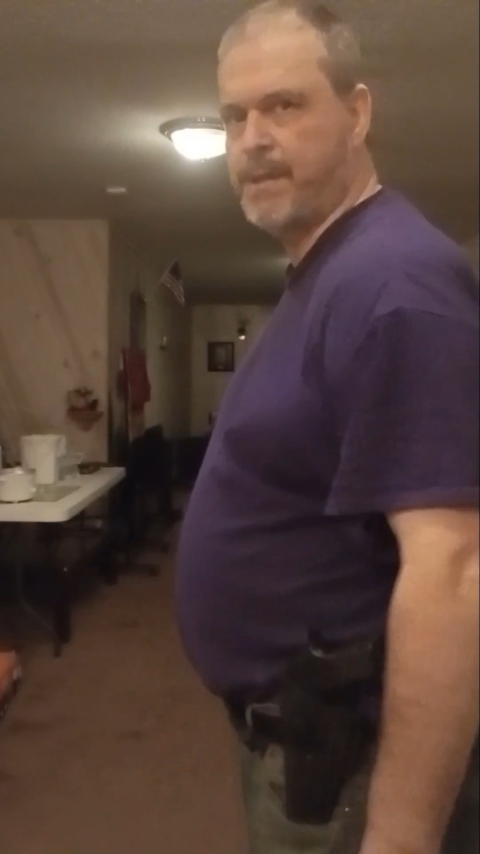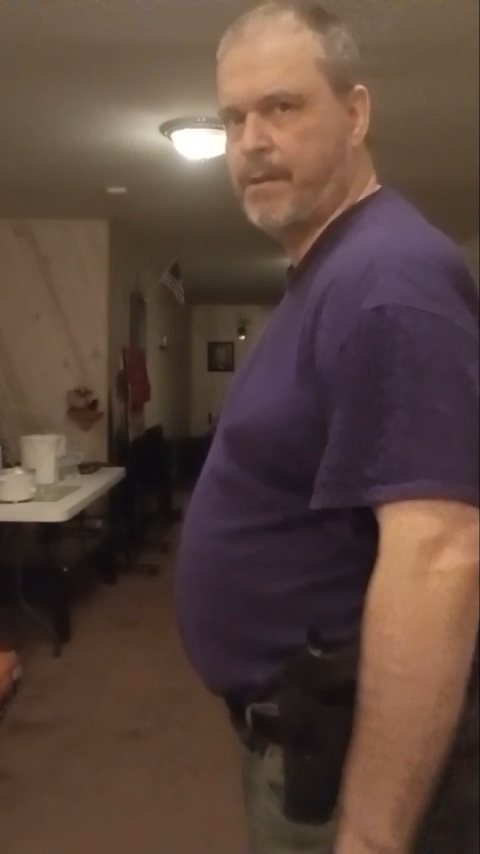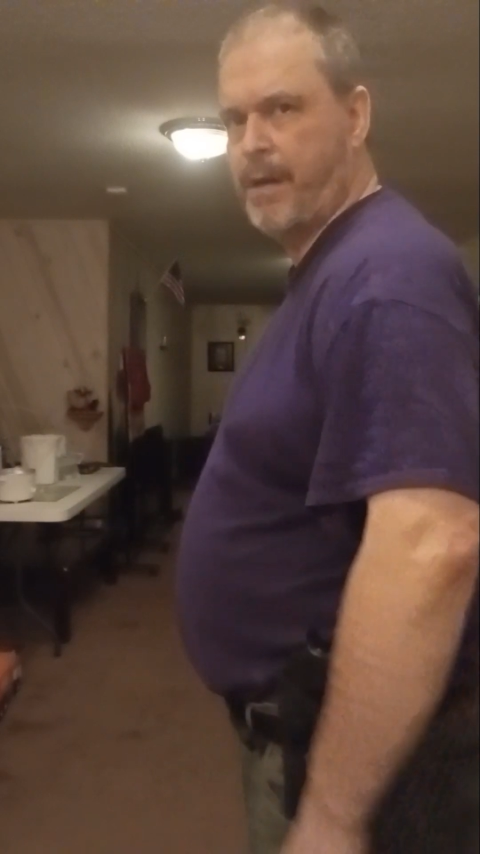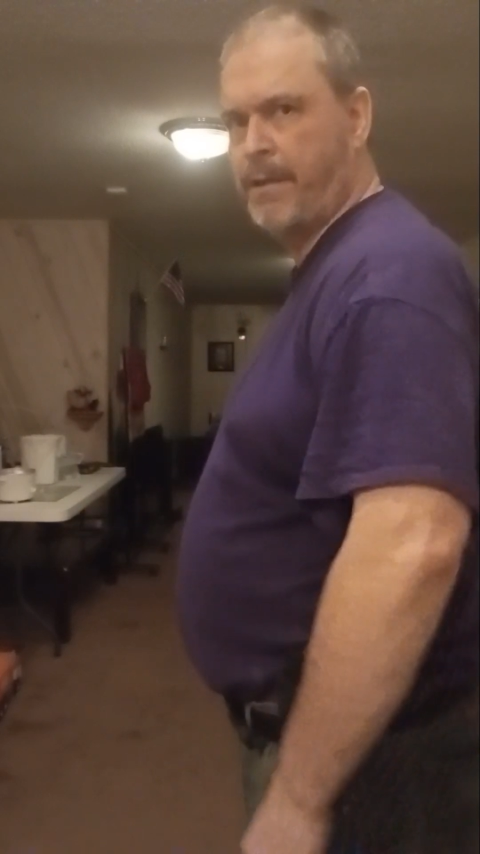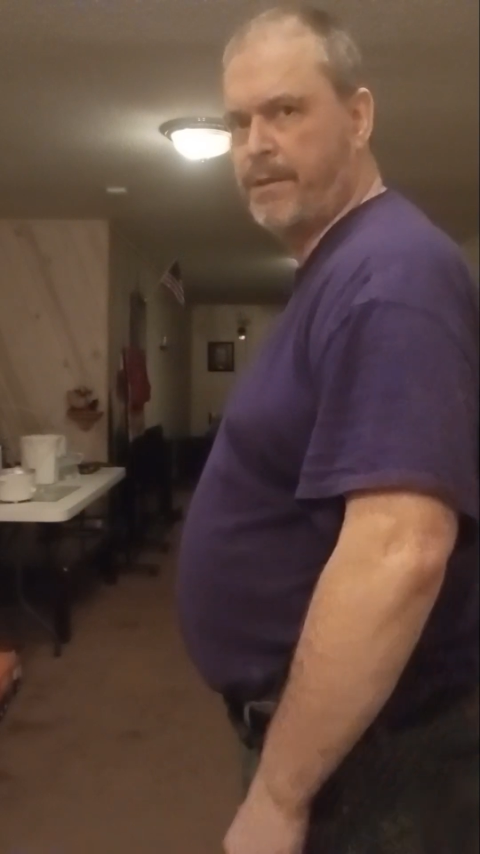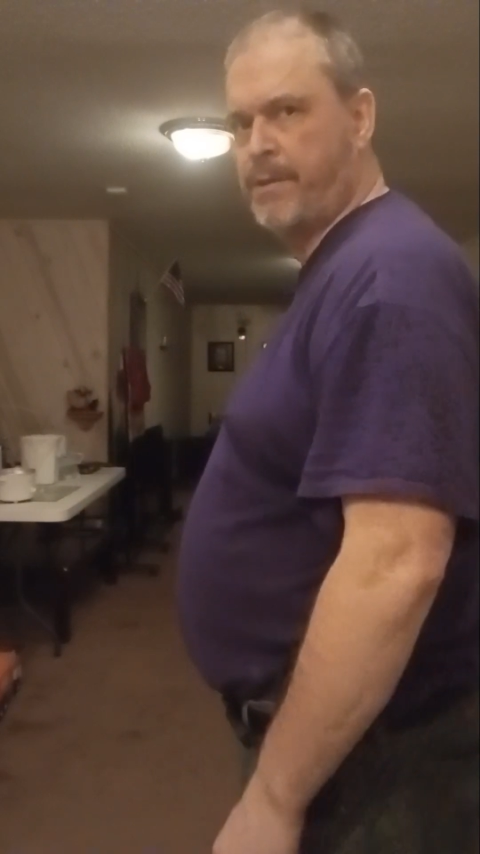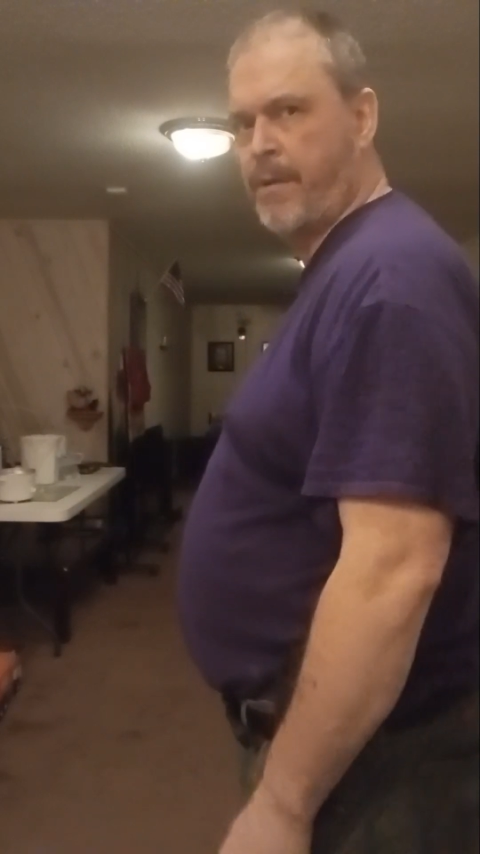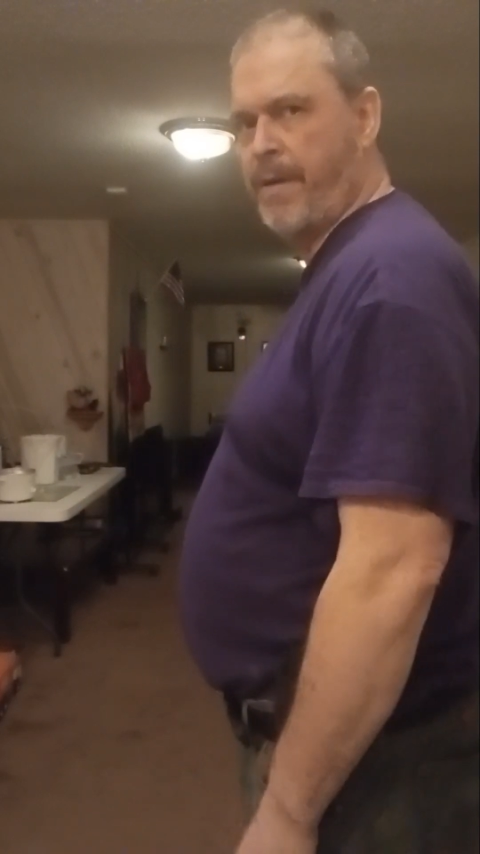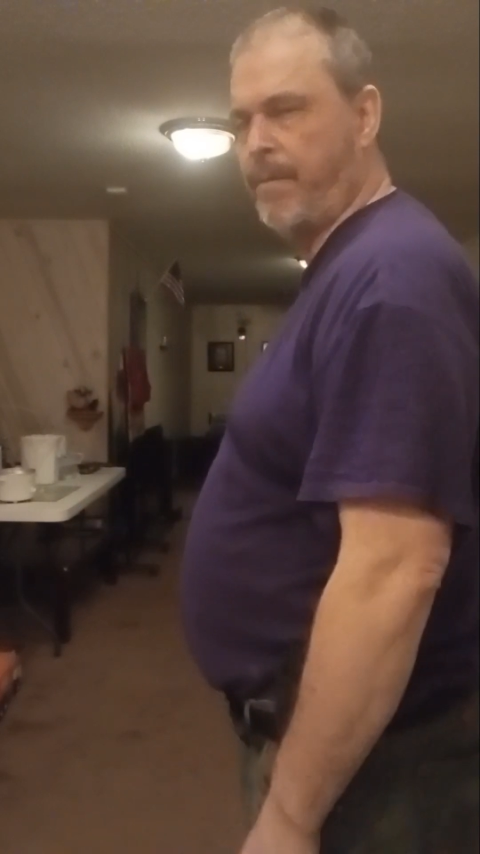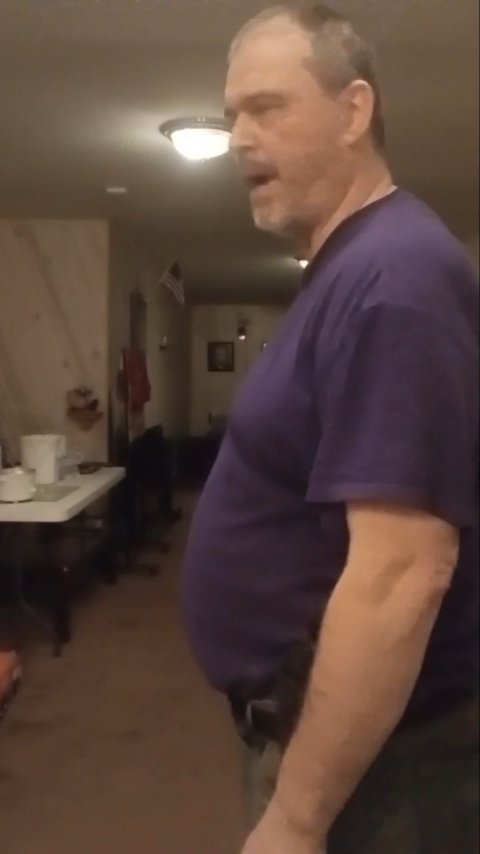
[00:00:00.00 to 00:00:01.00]
So I'll do
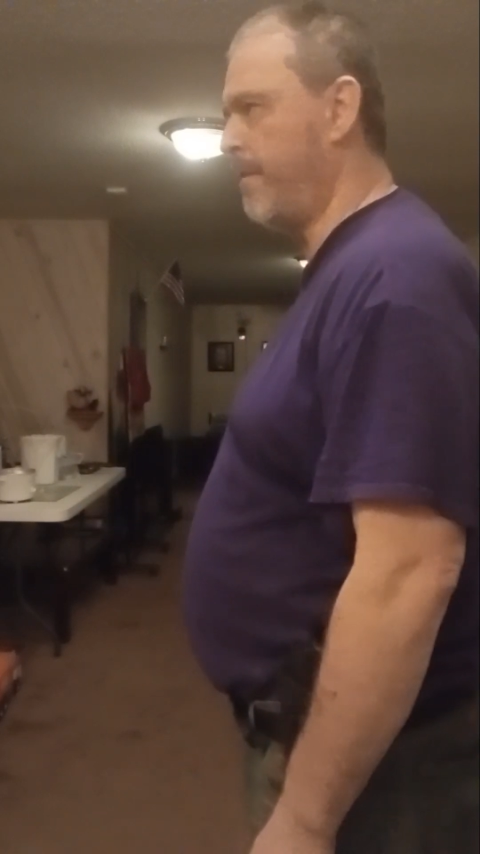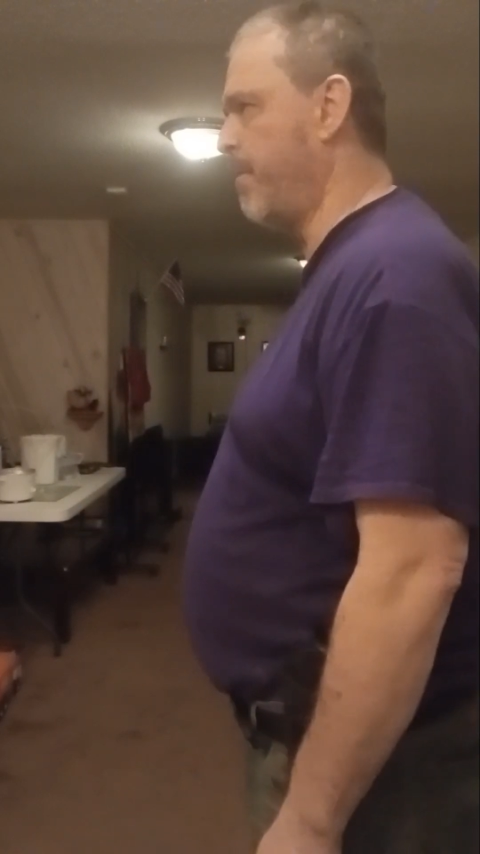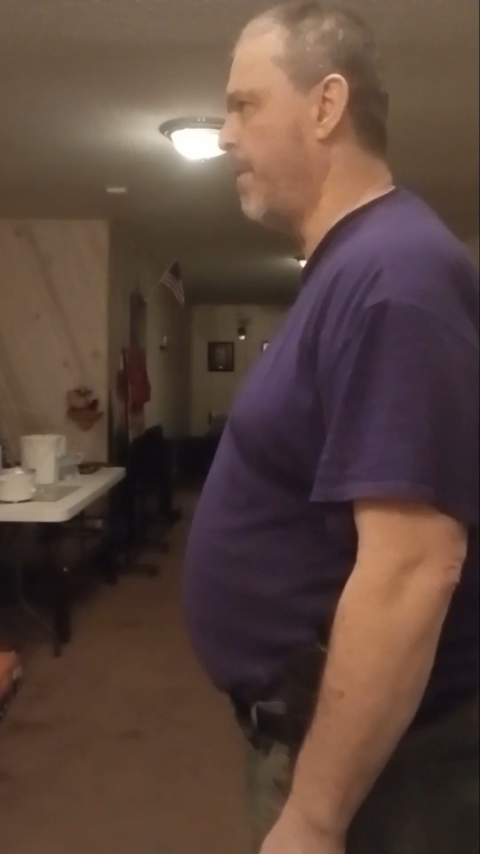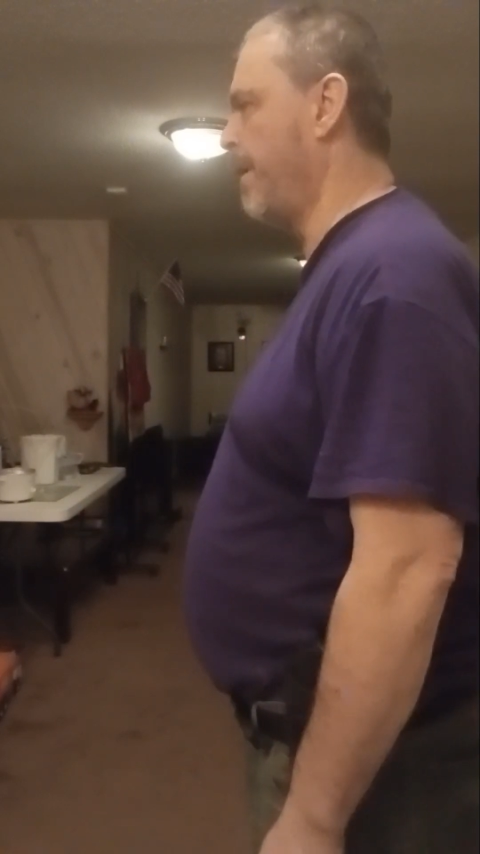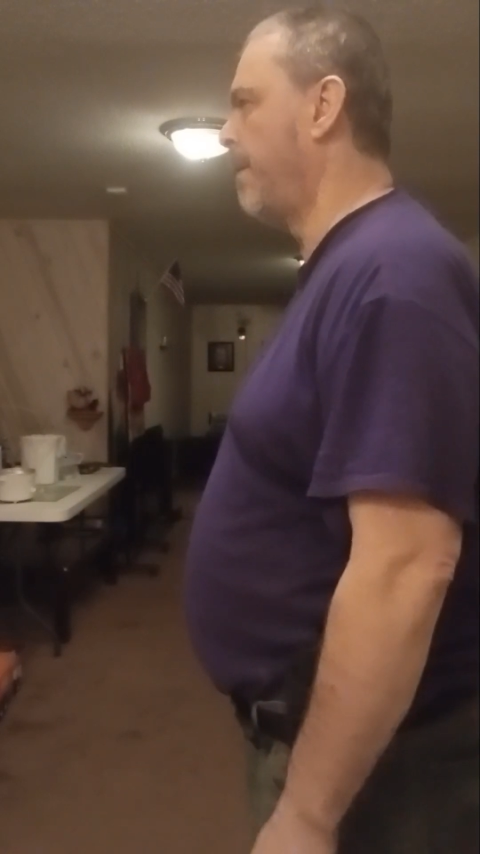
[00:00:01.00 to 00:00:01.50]
25 for you.